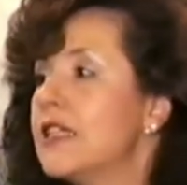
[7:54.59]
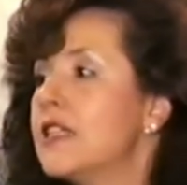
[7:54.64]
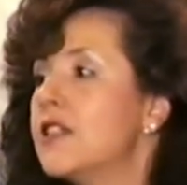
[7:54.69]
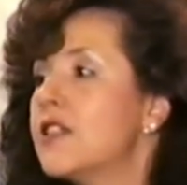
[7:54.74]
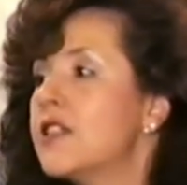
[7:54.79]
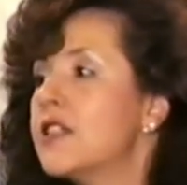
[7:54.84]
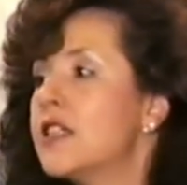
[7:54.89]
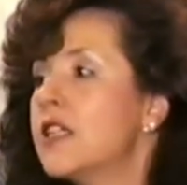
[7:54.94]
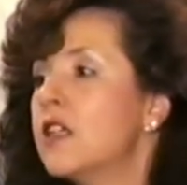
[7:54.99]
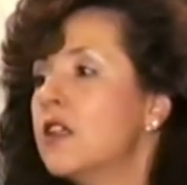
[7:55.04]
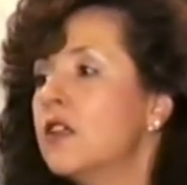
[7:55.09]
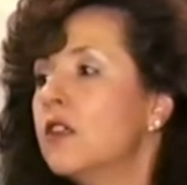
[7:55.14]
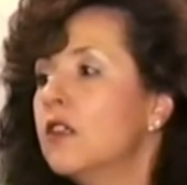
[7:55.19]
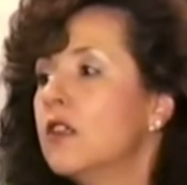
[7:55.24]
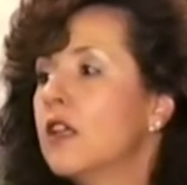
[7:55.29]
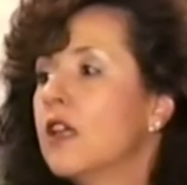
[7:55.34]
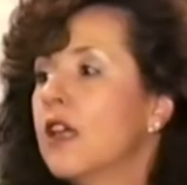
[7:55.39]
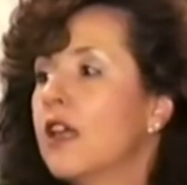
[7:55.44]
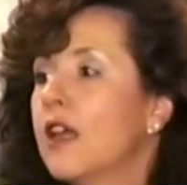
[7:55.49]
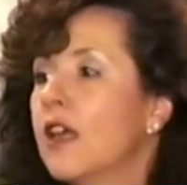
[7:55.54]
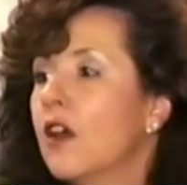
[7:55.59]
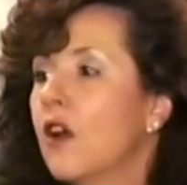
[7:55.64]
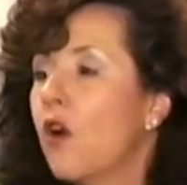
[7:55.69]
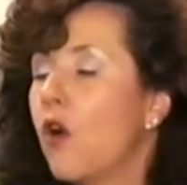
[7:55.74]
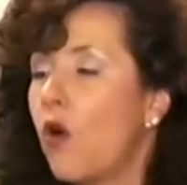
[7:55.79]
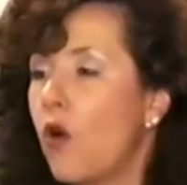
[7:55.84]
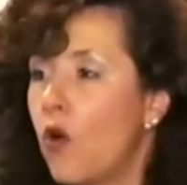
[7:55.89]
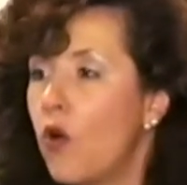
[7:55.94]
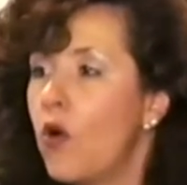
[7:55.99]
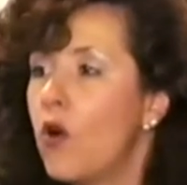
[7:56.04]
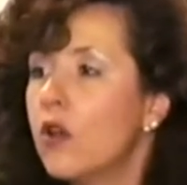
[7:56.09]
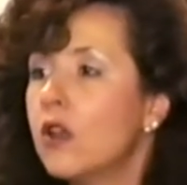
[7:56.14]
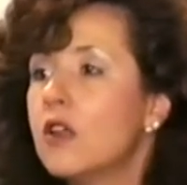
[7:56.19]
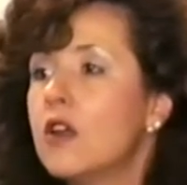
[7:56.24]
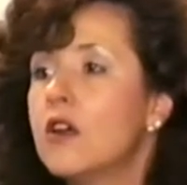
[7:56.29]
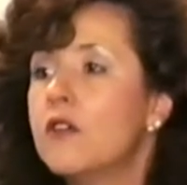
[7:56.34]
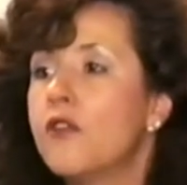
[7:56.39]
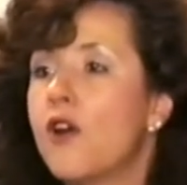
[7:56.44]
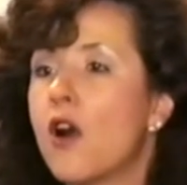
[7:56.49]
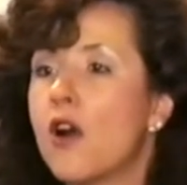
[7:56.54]
still all
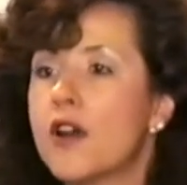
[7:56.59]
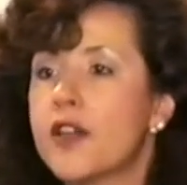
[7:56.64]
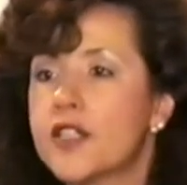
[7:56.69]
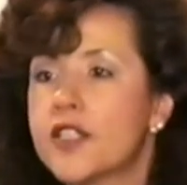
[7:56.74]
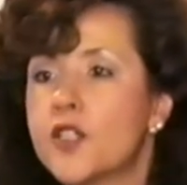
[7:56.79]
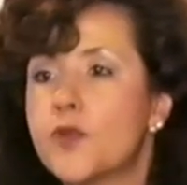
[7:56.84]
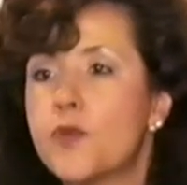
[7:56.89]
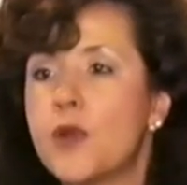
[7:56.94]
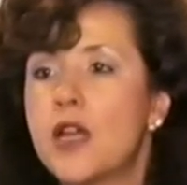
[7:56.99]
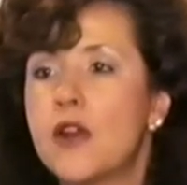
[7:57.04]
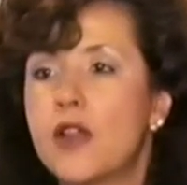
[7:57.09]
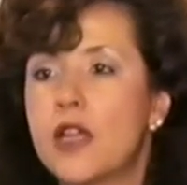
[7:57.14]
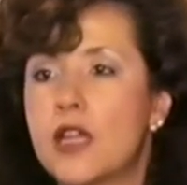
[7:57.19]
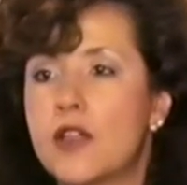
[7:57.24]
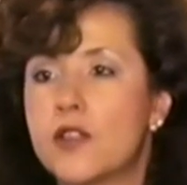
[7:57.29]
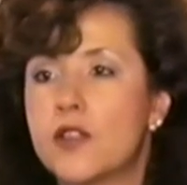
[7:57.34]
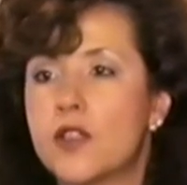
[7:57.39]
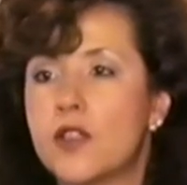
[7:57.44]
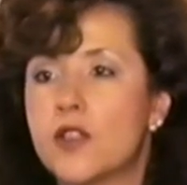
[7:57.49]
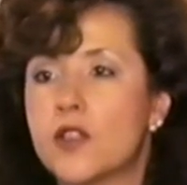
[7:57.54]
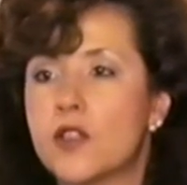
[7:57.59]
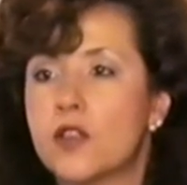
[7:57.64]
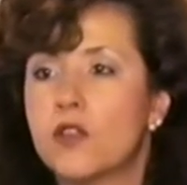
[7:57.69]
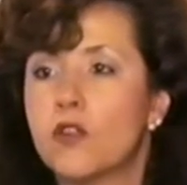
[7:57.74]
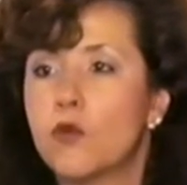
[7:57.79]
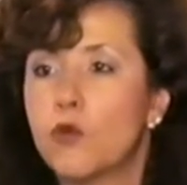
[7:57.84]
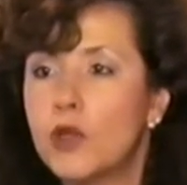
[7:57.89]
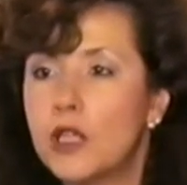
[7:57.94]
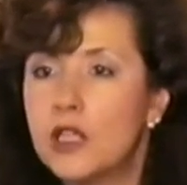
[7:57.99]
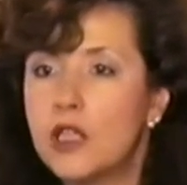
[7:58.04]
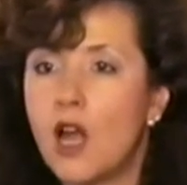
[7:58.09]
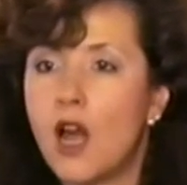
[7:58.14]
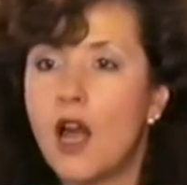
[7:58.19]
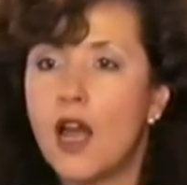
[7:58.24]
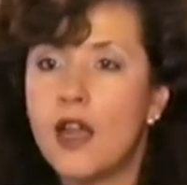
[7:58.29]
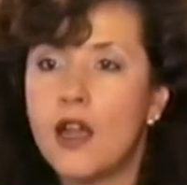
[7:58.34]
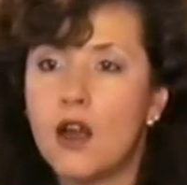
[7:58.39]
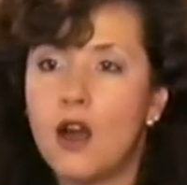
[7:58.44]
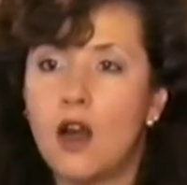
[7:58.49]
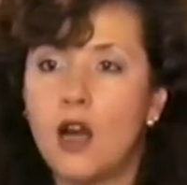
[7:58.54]
of our experiences
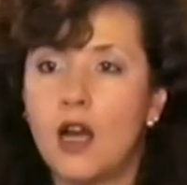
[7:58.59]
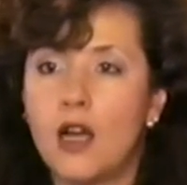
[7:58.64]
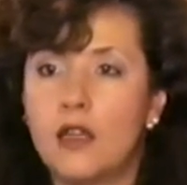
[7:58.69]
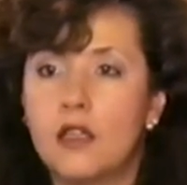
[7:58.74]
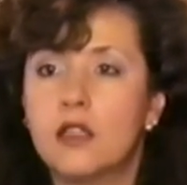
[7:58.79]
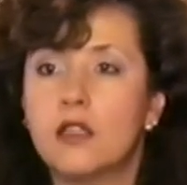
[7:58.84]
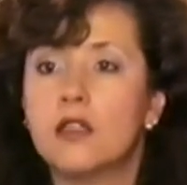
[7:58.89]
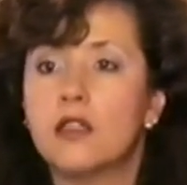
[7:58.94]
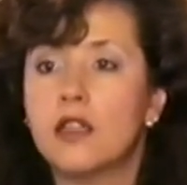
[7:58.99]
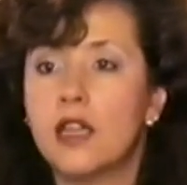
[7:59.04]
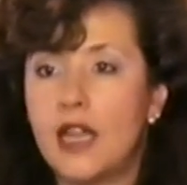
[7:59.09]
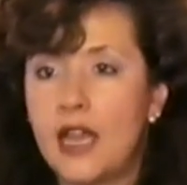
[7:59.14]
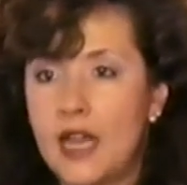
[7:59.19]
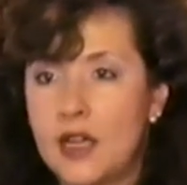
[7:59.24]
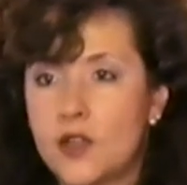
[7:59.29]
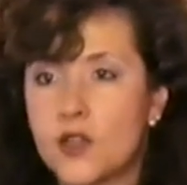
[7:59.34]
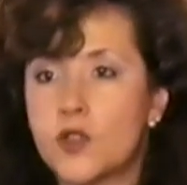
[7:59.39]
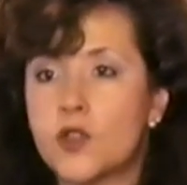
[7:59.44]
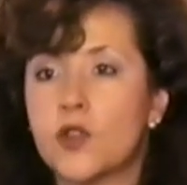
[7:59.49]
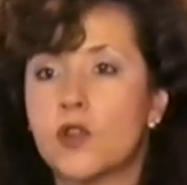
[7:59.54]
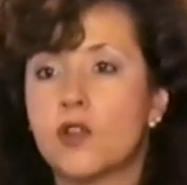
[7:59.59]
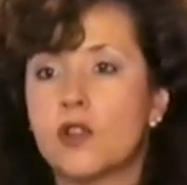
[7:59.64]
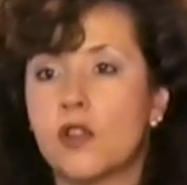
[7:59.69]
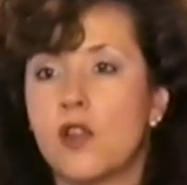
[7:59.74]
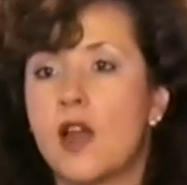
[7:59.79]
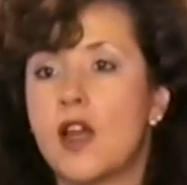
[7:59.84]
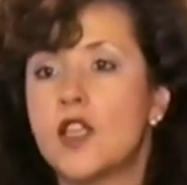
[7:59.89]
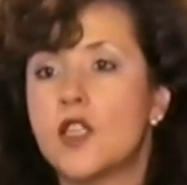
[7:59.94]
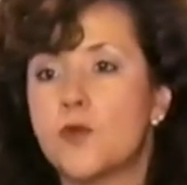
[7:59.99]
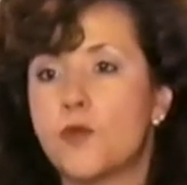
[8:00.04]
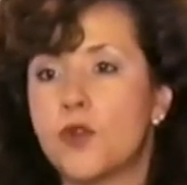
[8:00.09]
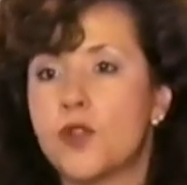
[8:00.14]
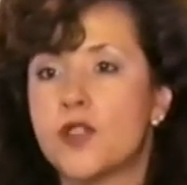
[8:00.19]
rely on externalized